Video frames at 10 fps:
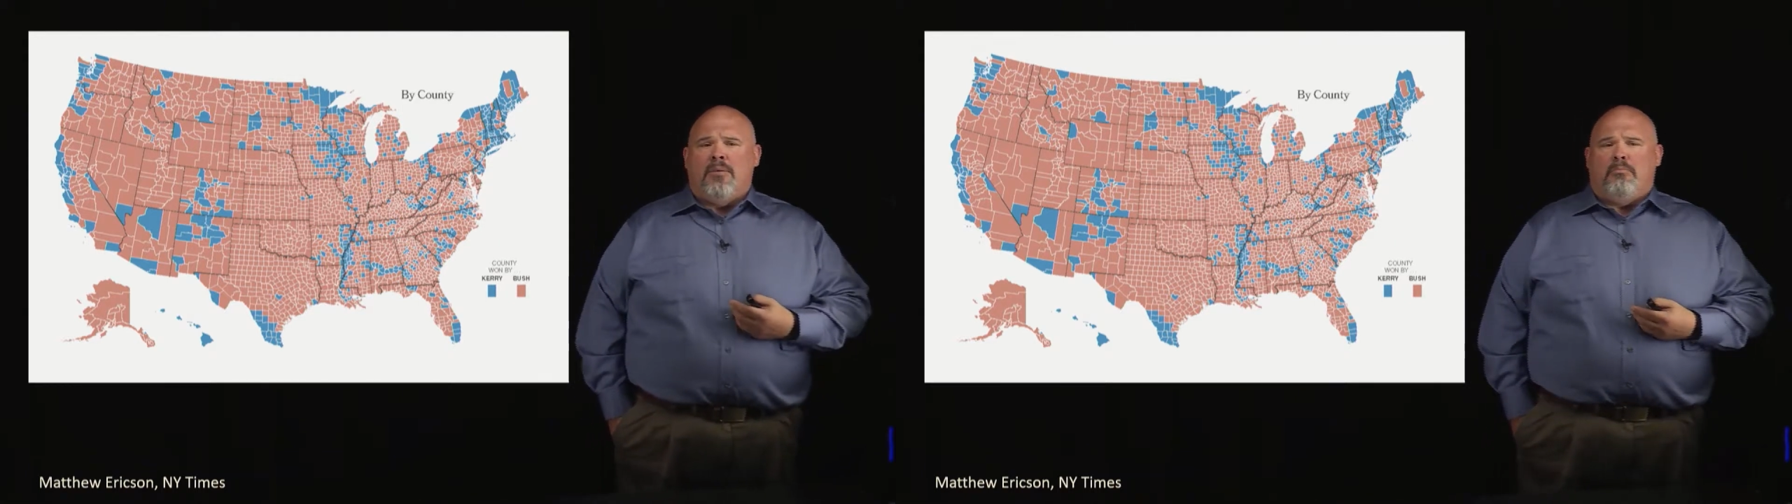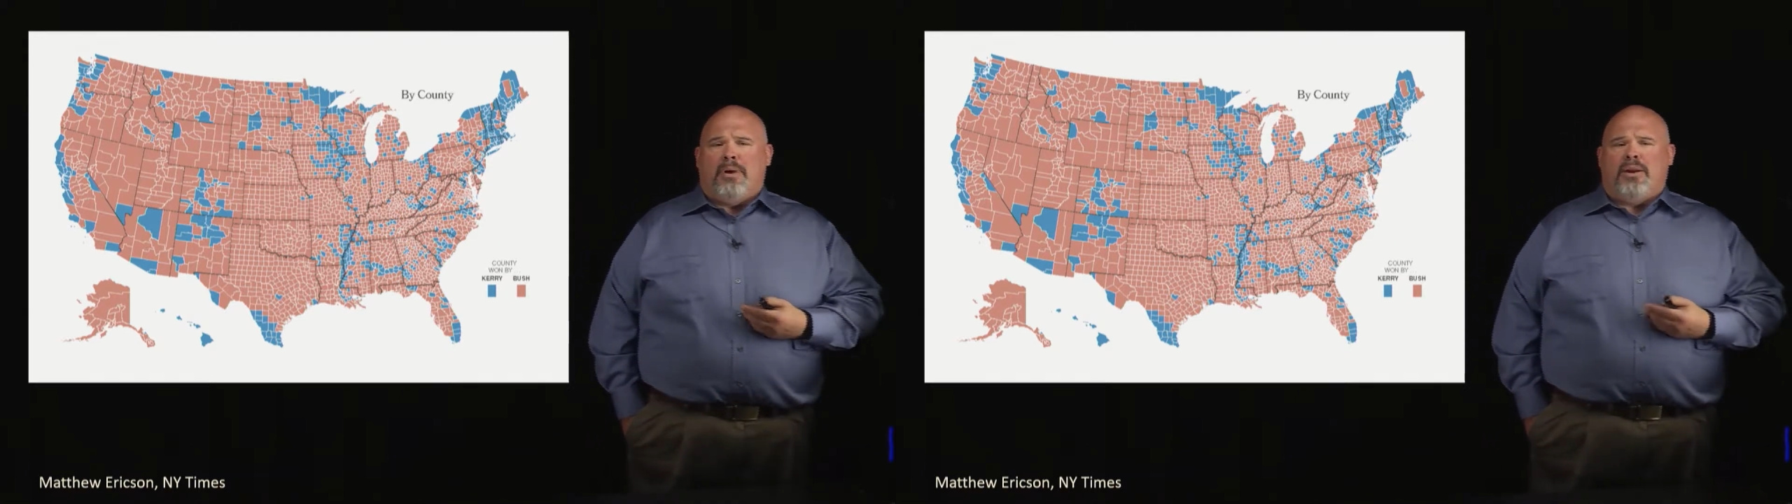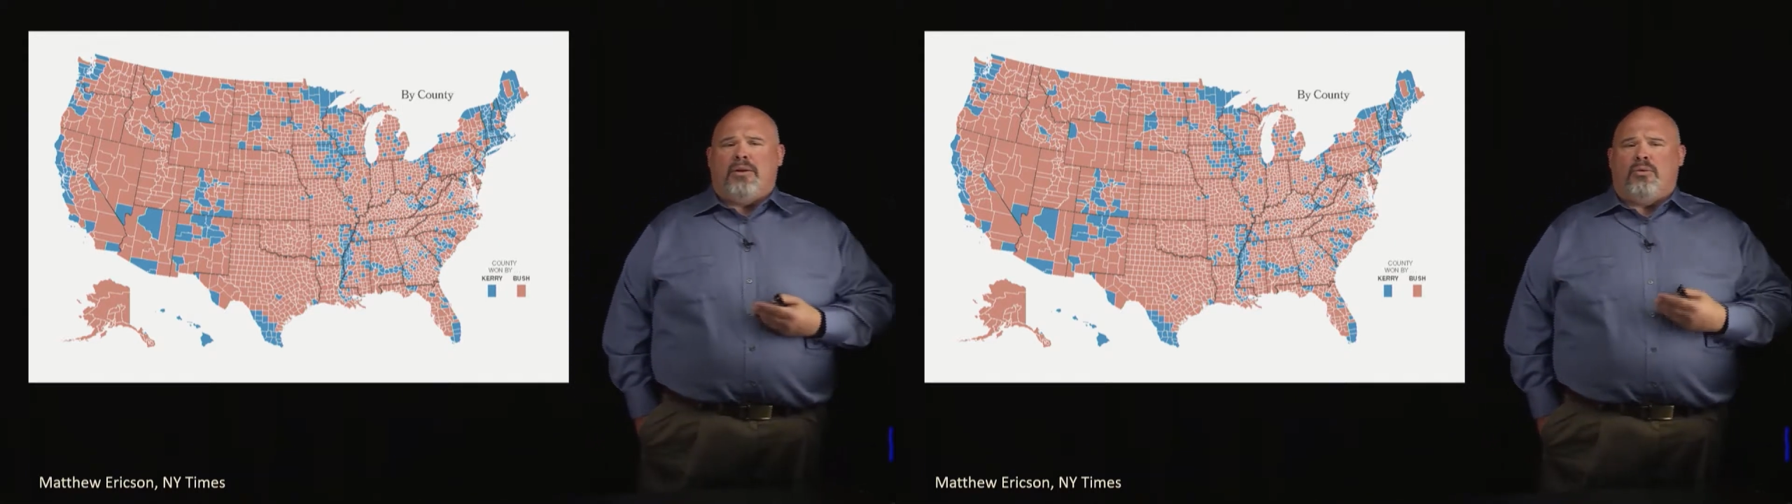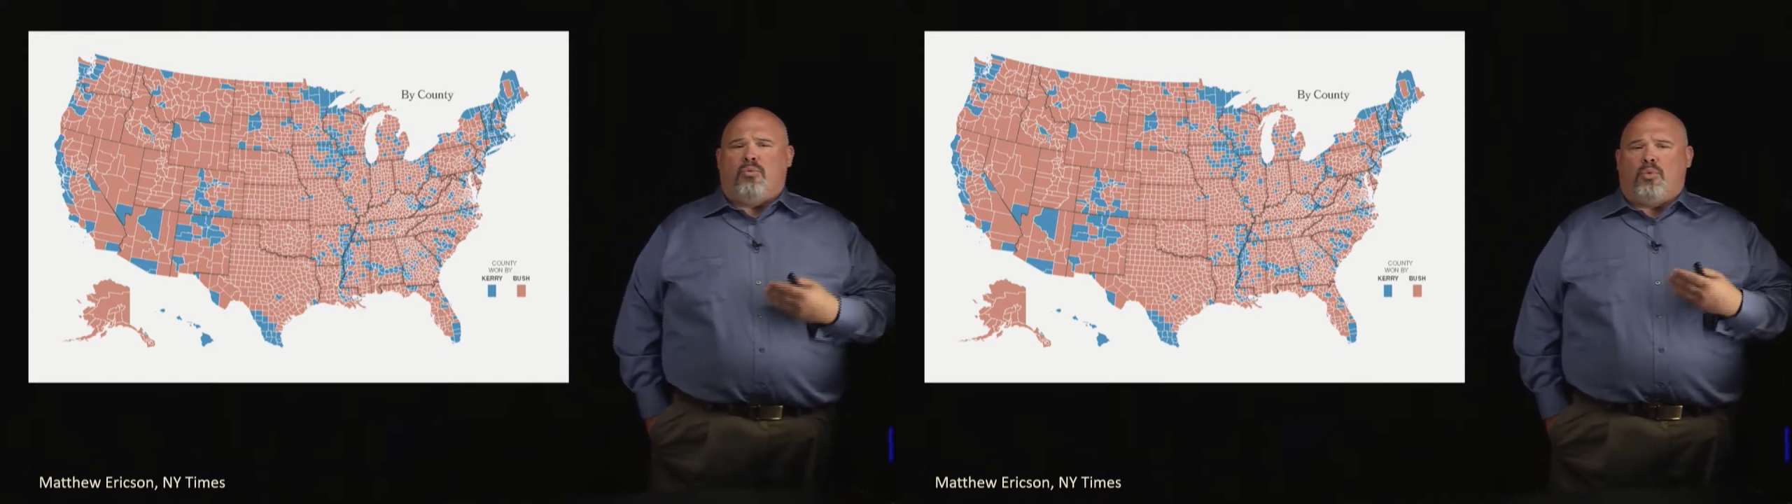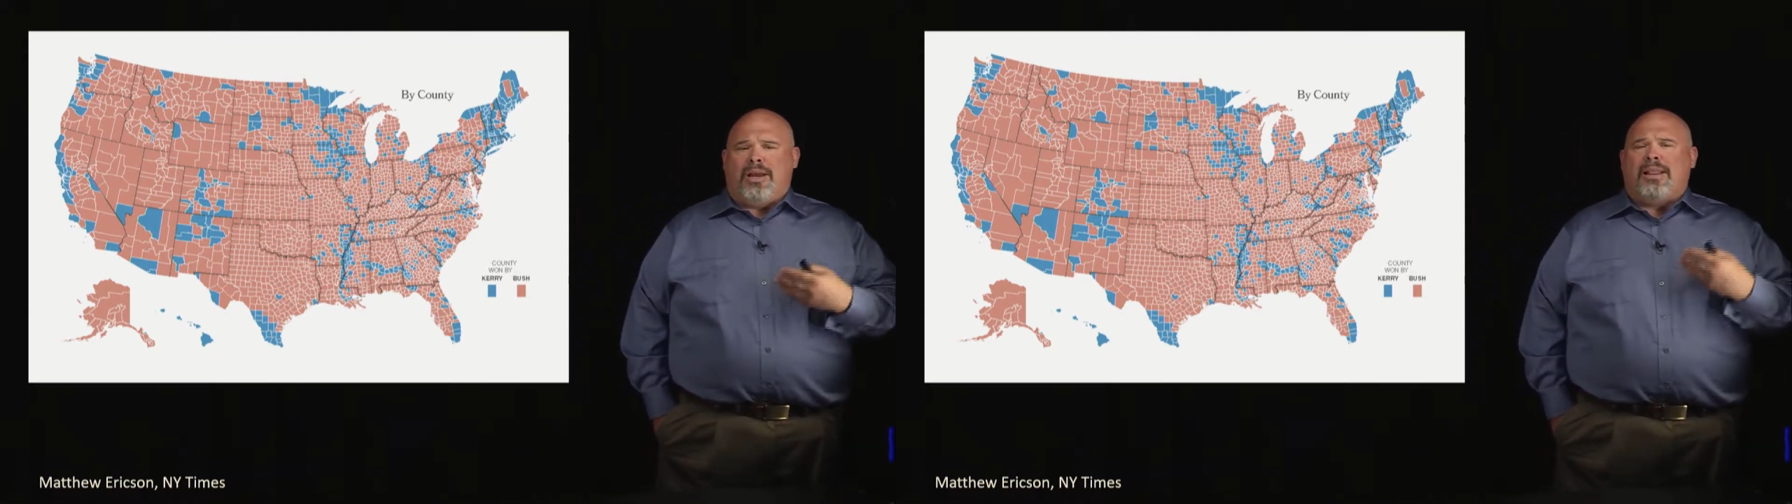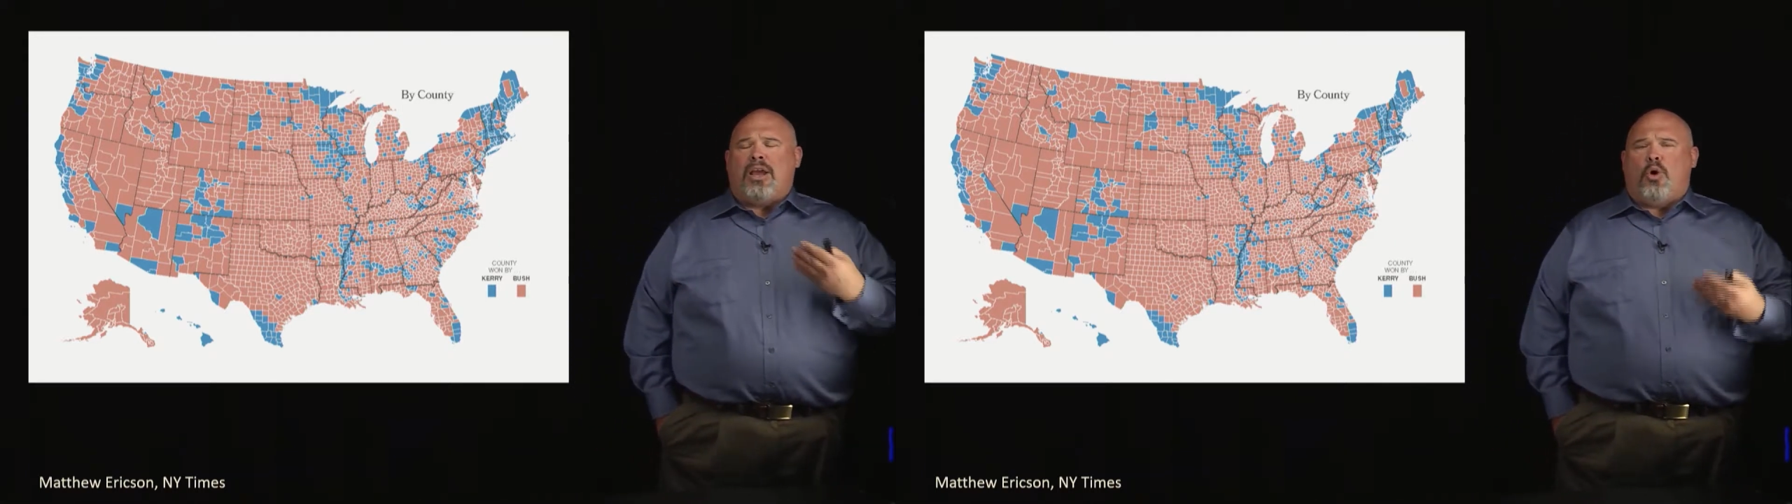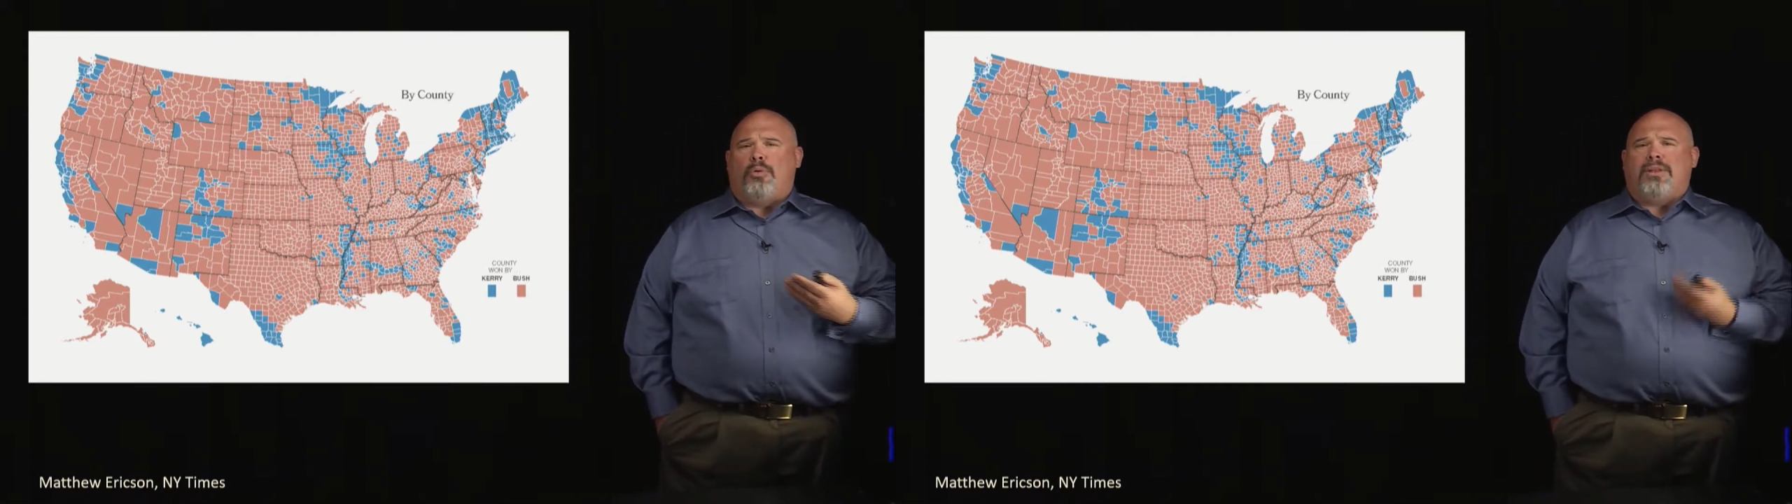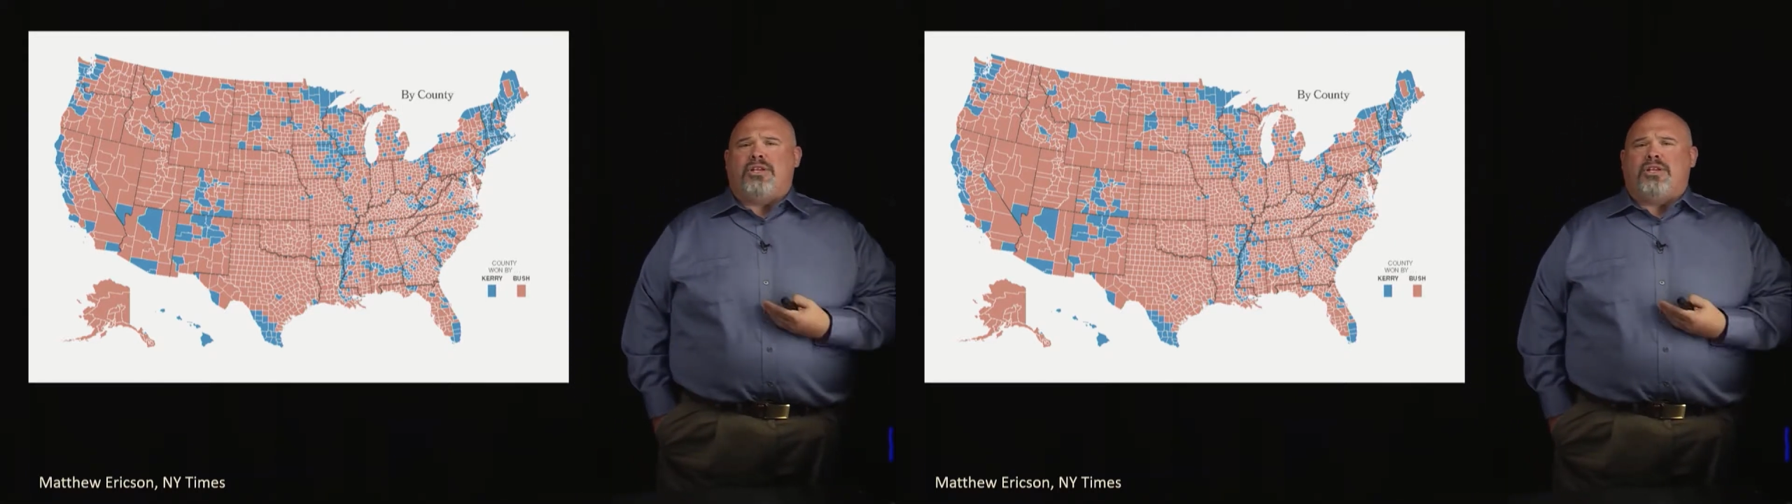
but really only